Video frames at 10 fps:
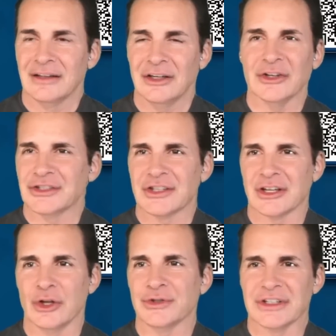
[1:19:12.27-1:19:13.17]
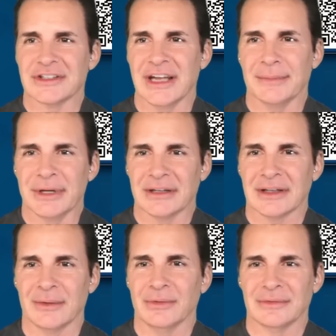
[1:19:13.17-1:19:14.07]
No, that's a closing statement.
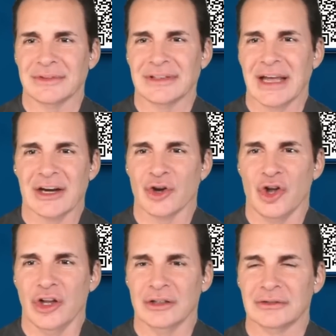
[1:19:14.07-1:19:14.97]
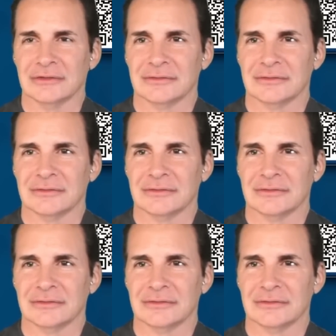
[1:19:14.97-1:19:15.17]
They not at all.